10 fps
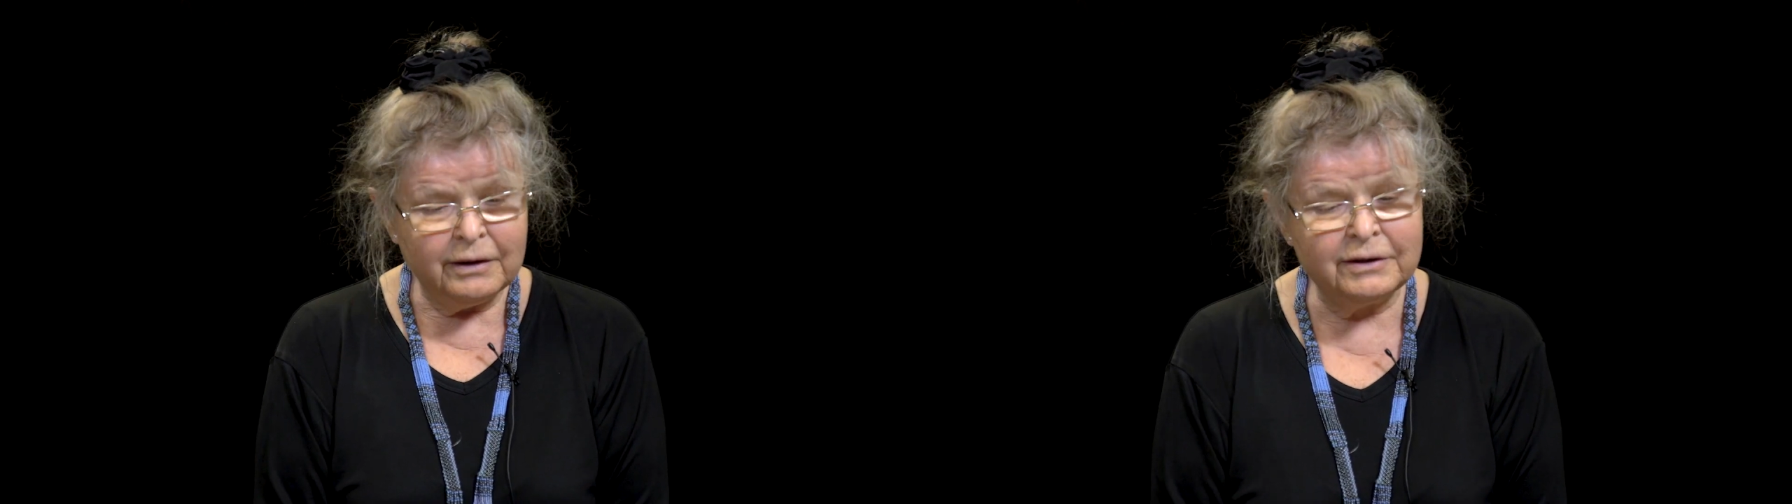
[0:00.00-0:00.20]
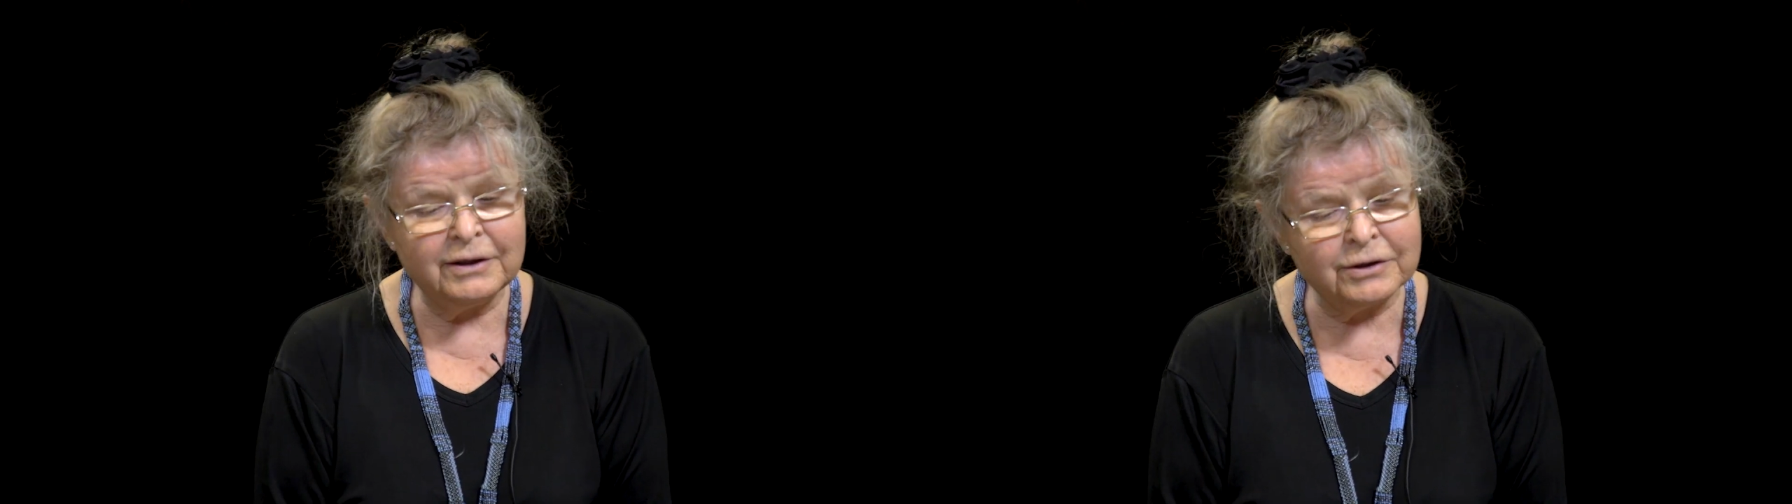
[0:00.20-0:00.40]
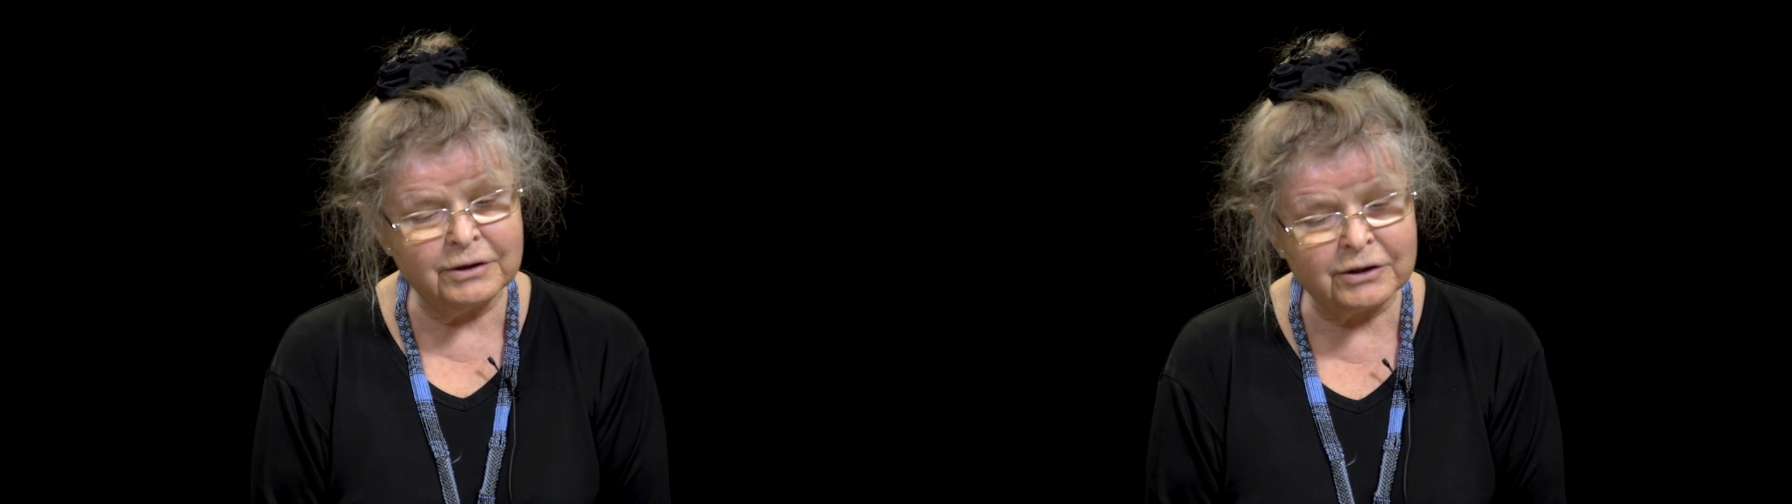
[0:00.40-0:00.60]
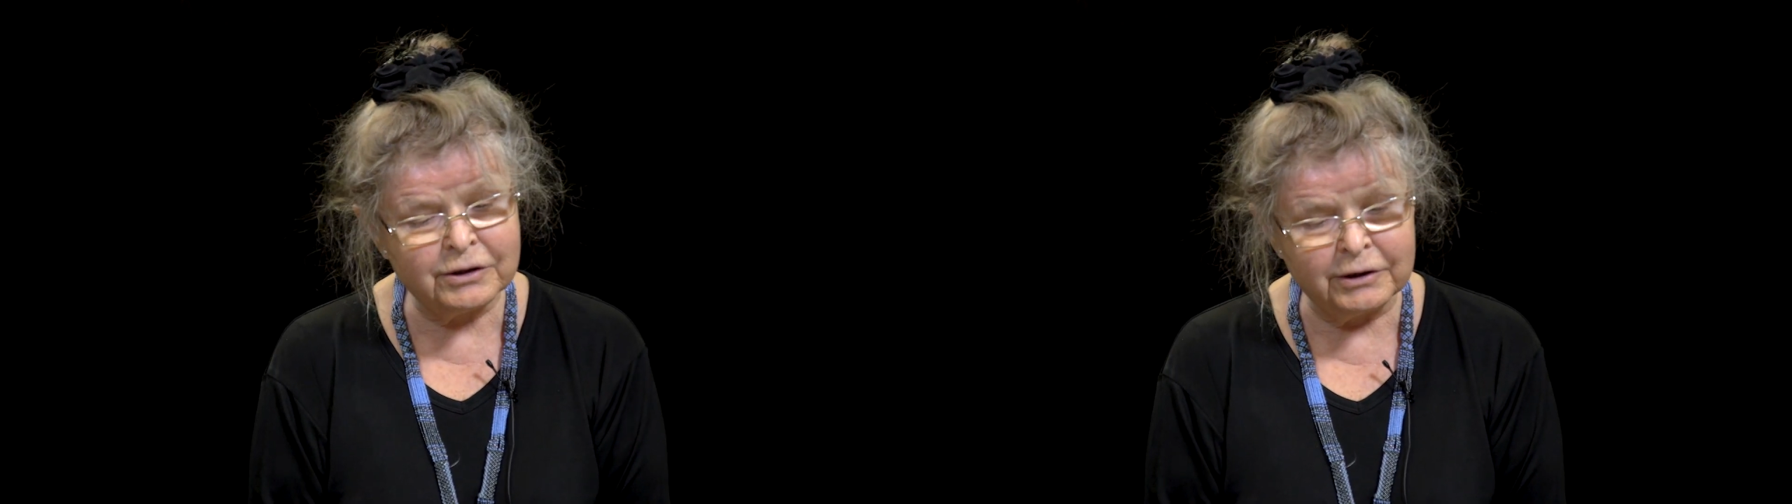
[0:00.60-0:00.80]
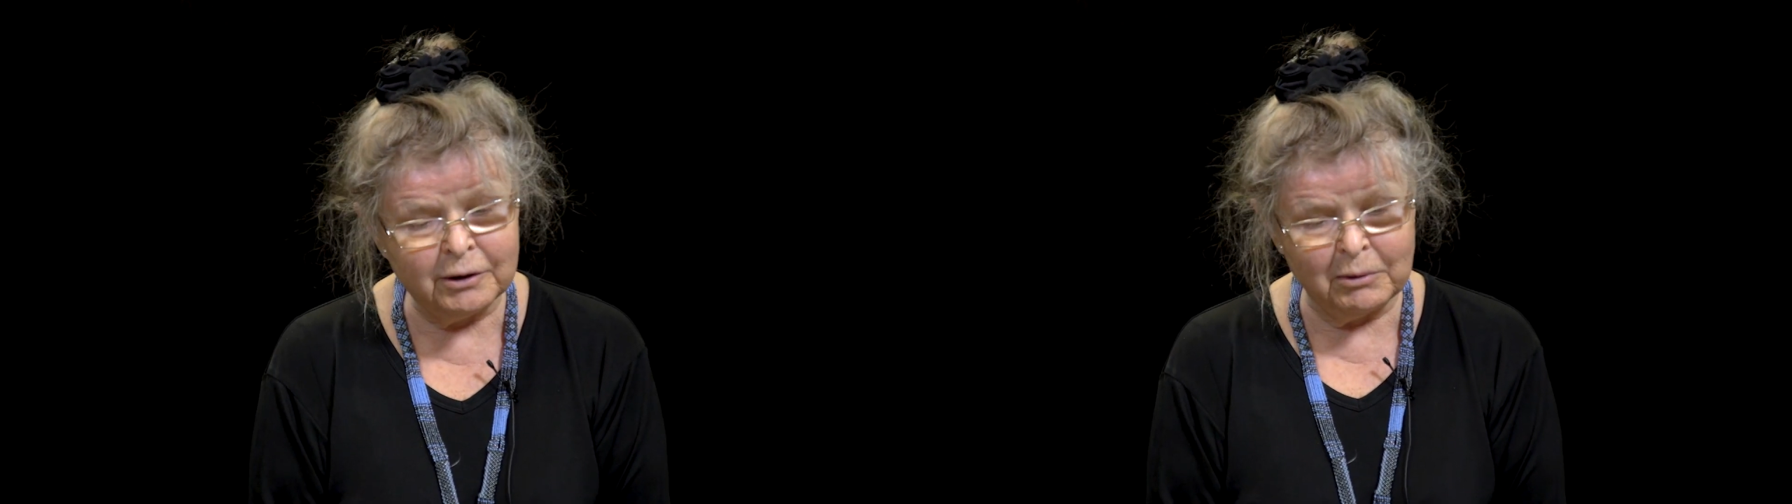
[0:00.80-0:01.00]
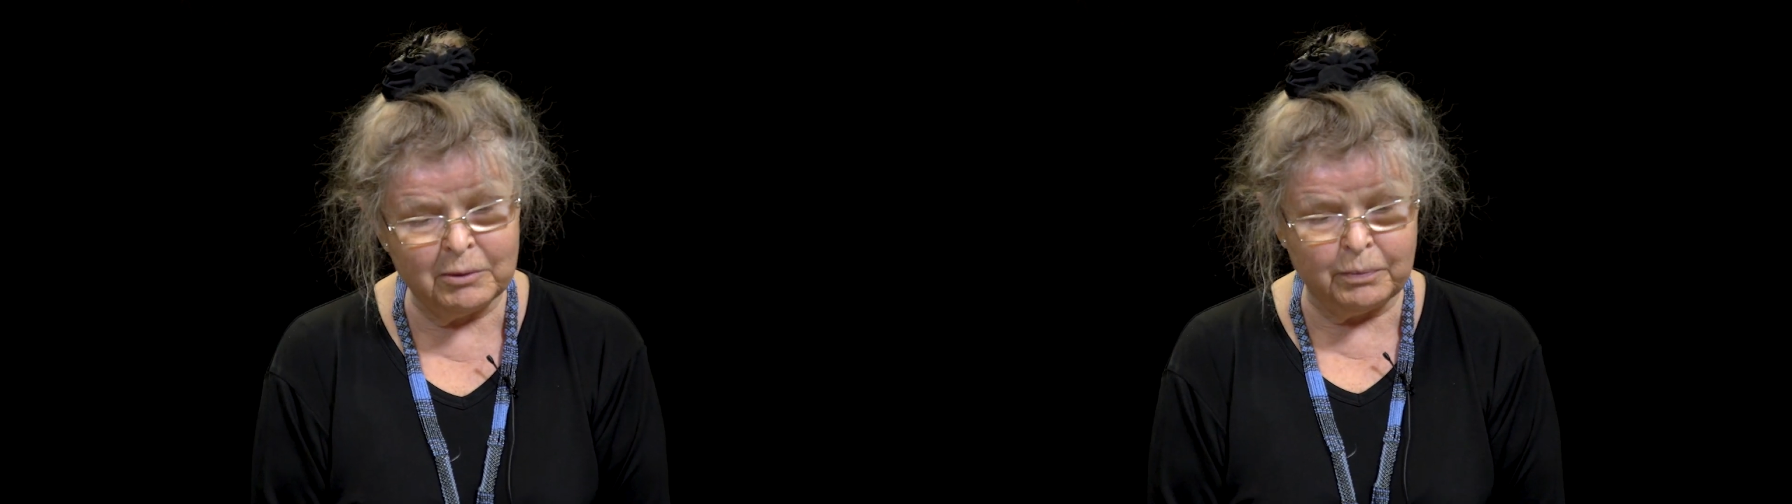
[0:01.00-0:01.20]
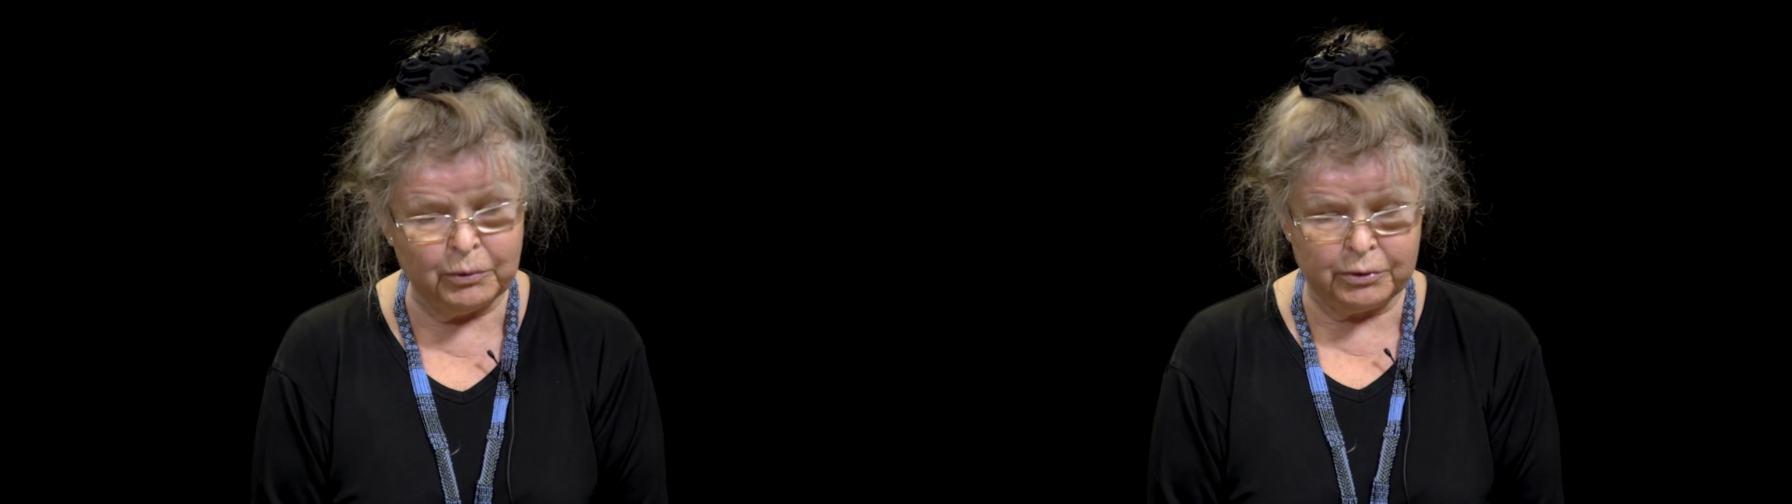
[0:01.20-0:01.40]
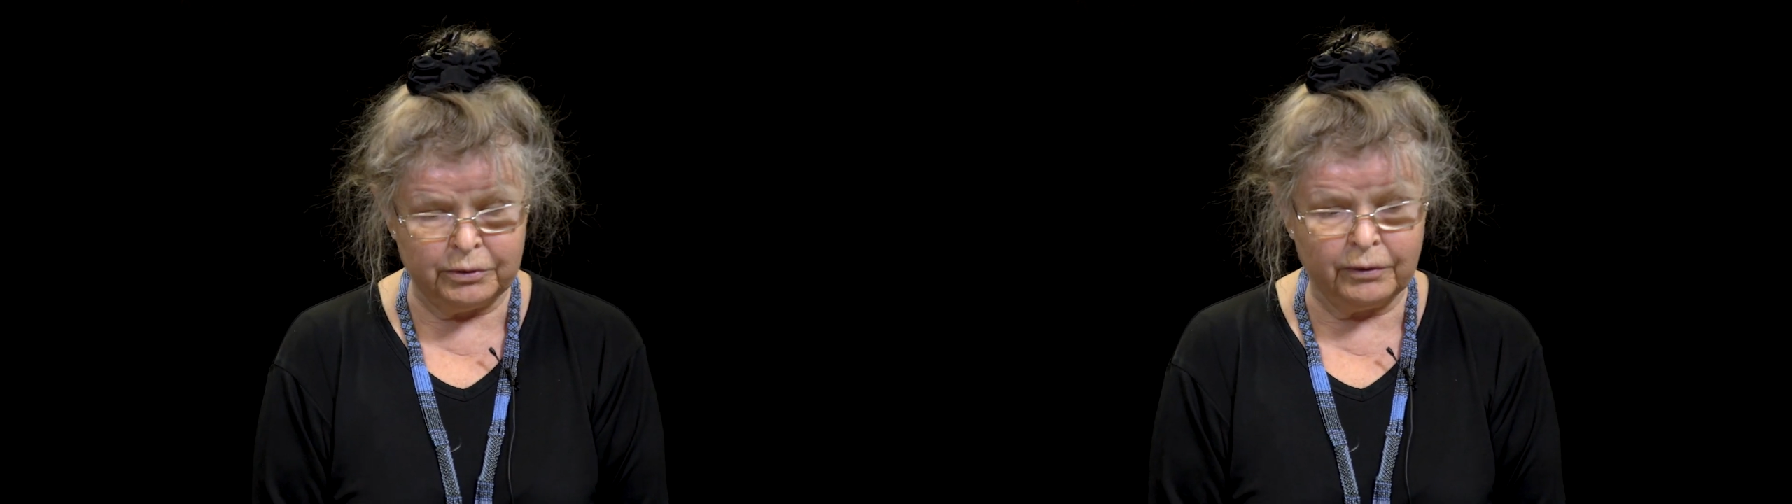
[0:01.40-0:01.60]
It is extremely
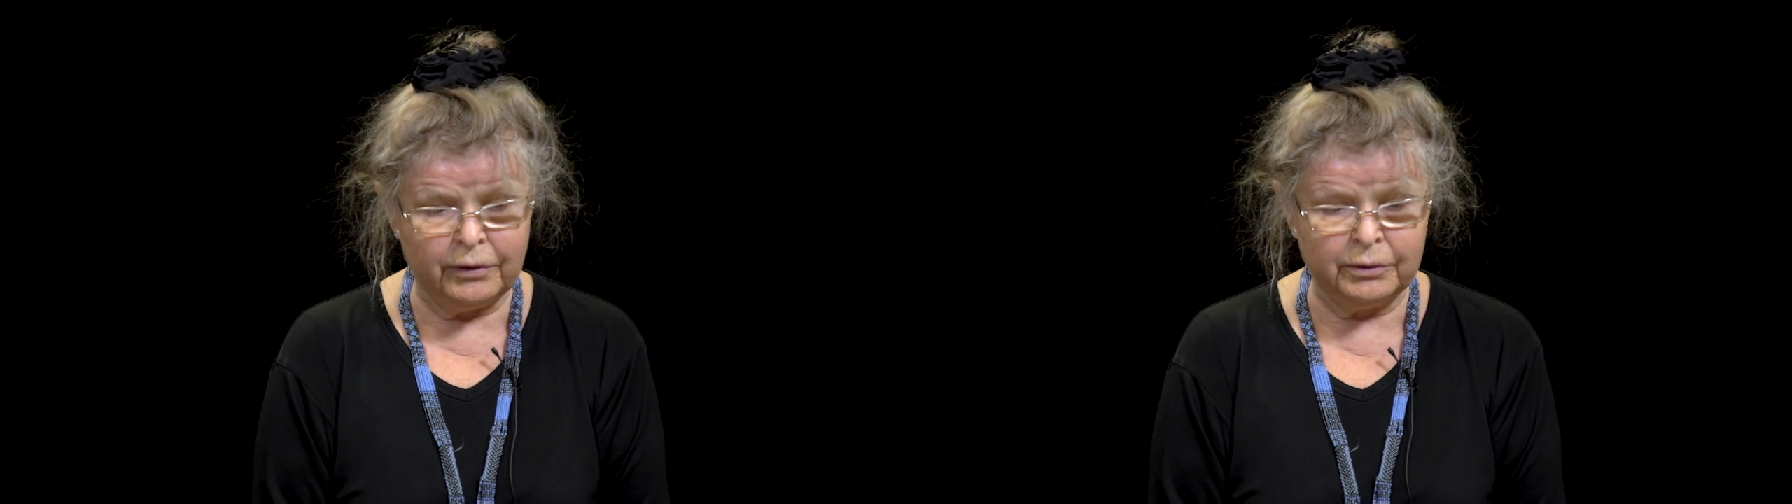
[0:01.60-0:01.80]
important,